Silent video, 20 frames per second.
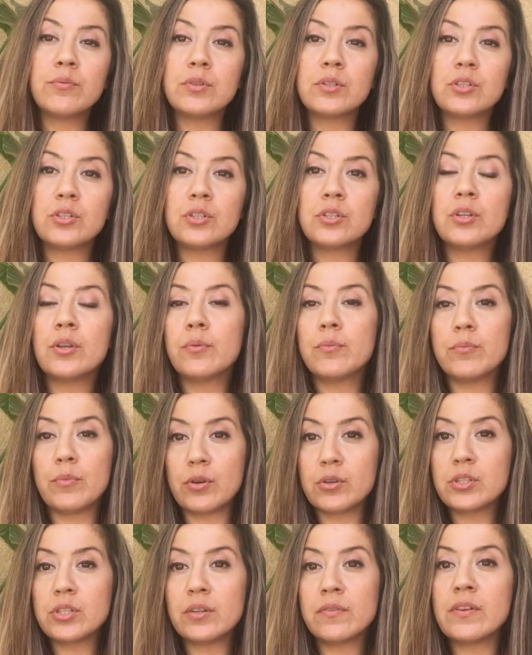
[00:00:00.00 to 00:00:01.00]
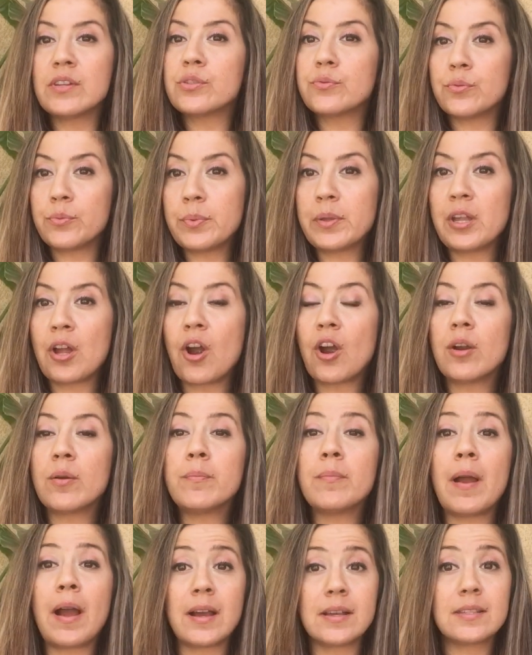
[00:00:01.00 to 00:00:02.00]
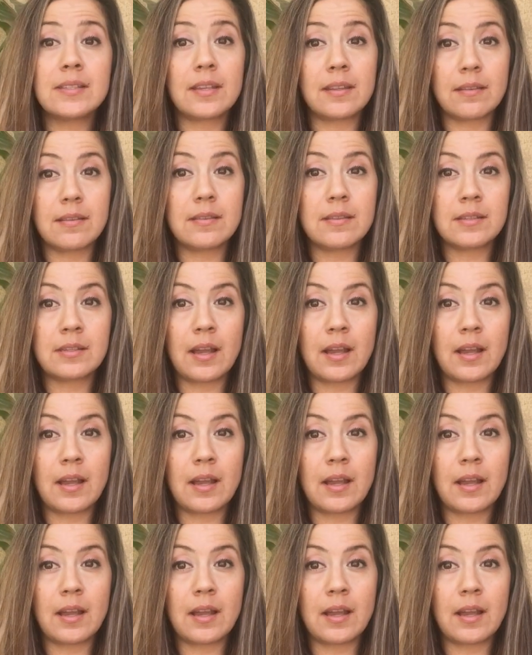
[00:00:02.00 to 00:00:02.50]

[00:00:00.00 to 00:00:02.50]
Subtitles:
which most of us will be our masculine